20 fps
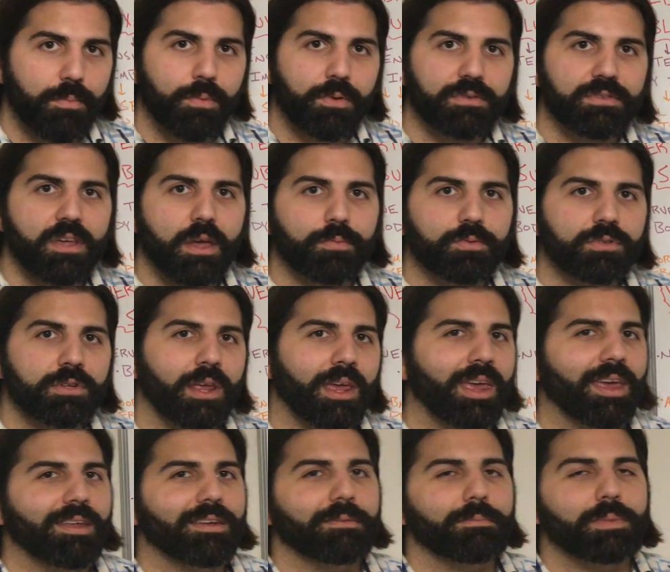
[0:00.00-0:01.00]
perception,
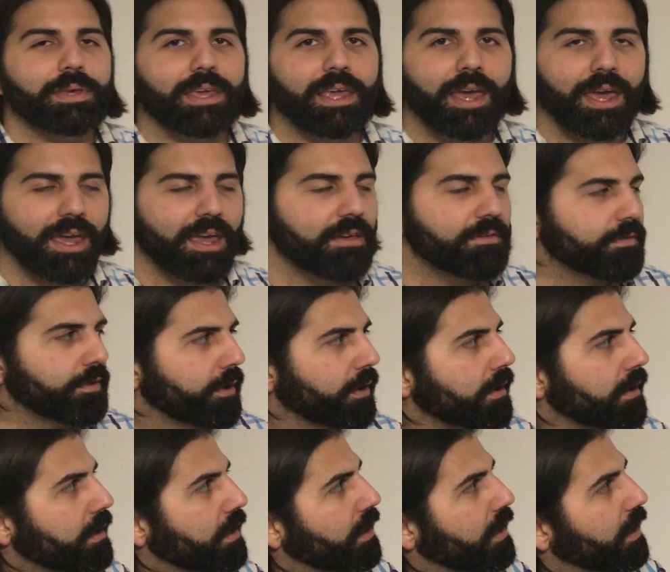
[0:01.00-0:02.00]
and
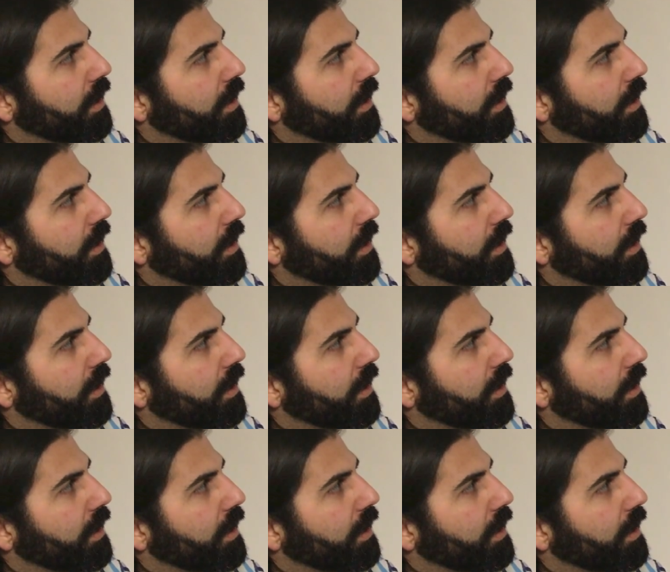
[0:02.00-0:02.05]
behavior